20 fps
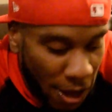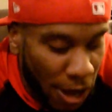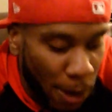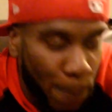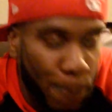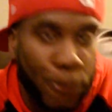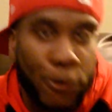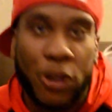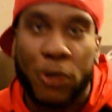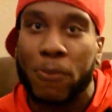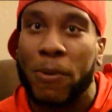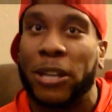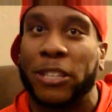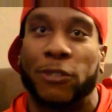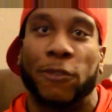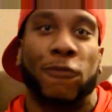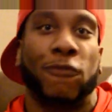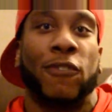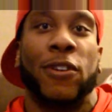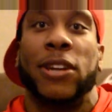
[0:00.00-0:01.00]
Pretty much a
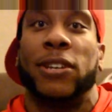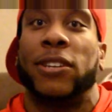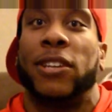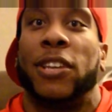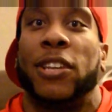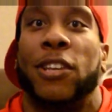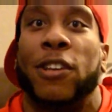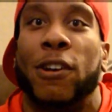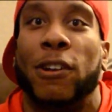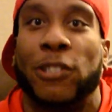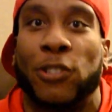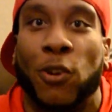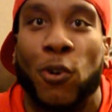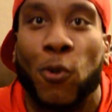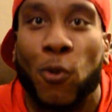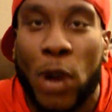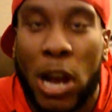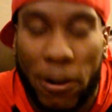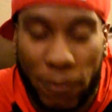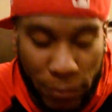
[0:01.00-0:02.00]
friend of his or
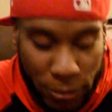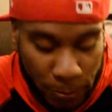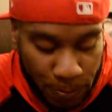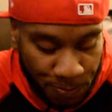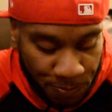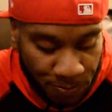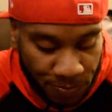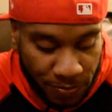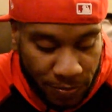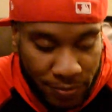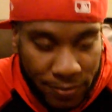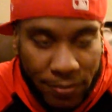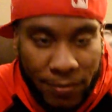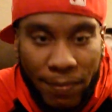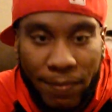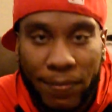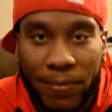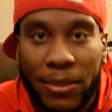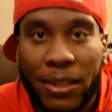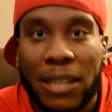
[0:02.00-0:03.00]
whoever
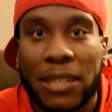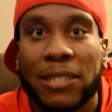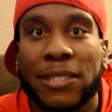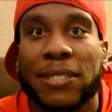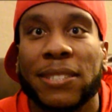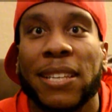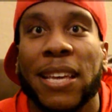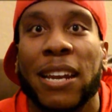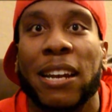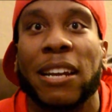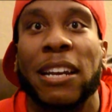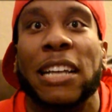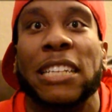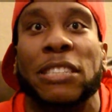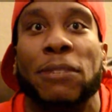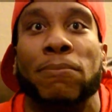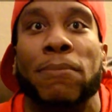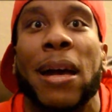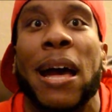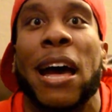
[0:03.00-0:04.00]
said it
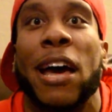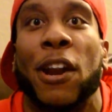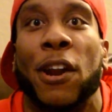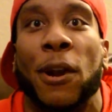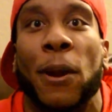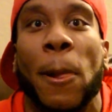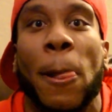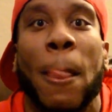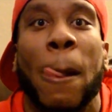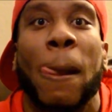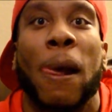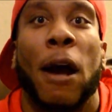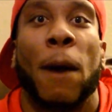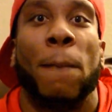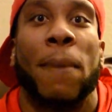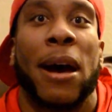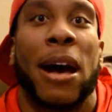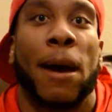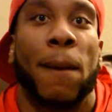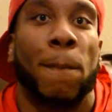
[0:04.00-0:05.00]
doesn't matter
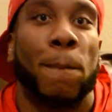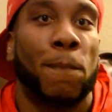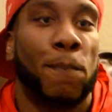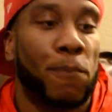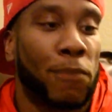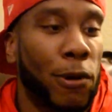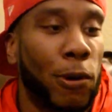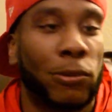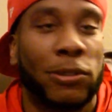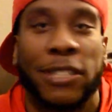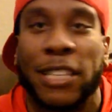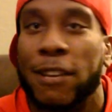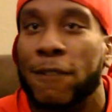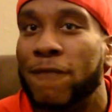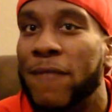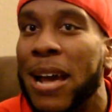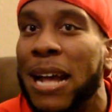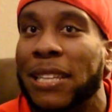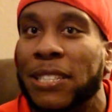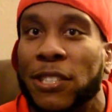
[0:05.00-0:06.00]
about protein,
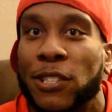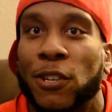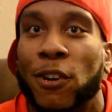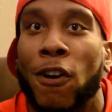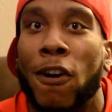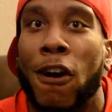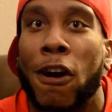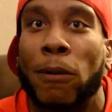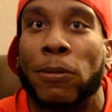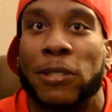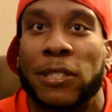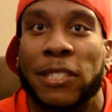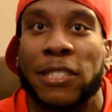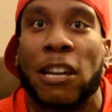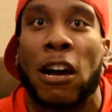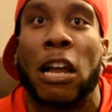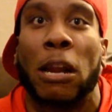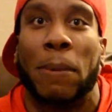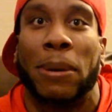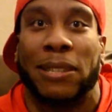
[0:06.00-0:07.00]
fats, and carbs. It's
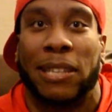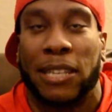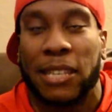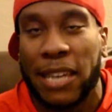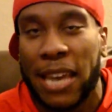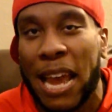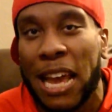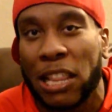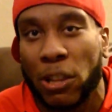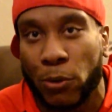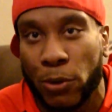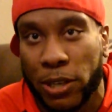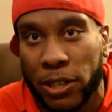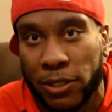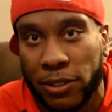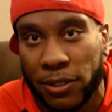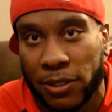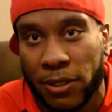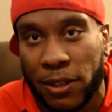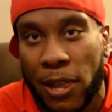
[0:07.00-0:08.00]
all about the
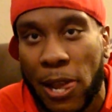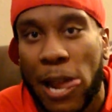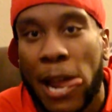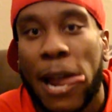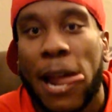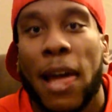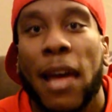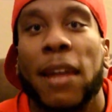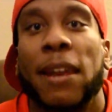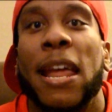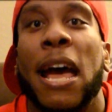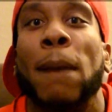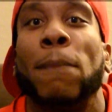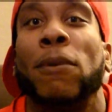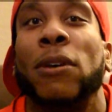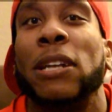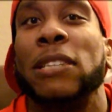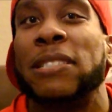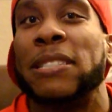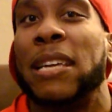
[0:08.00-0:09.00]
calories. And now I'm
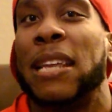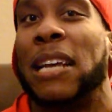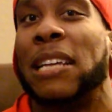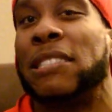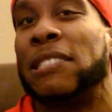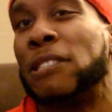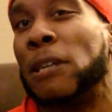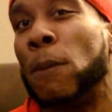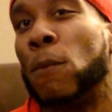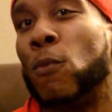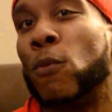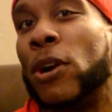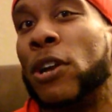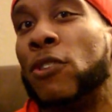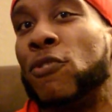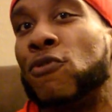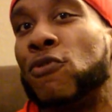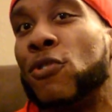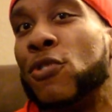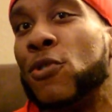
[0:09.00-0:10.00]
going to say that's somewhat
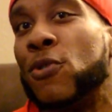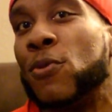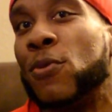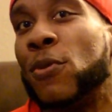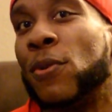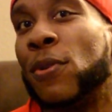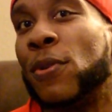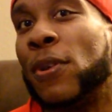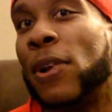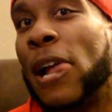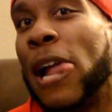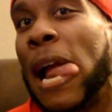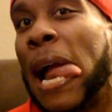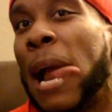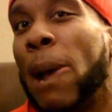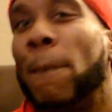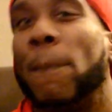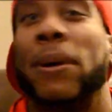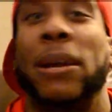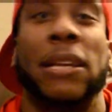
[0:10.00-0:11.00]
true,
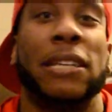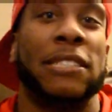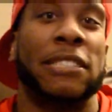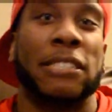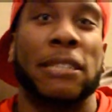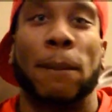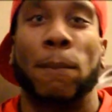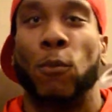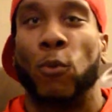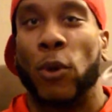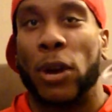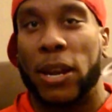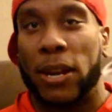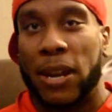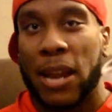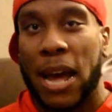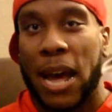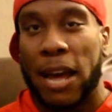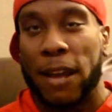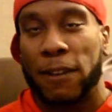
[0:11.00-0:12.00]
but it's somewhat
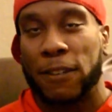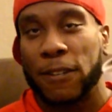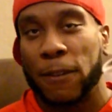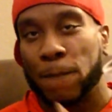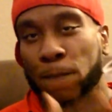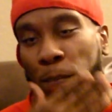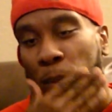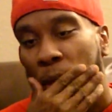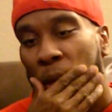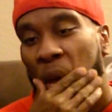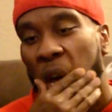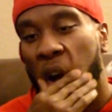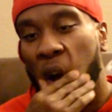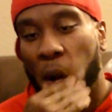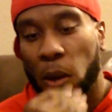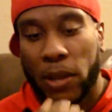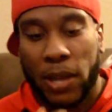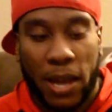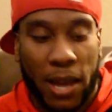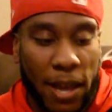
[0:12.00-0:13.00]
not,
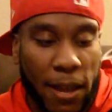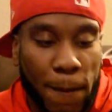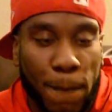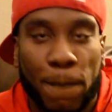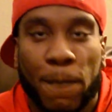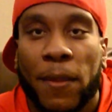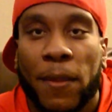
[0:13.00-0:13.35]
okay?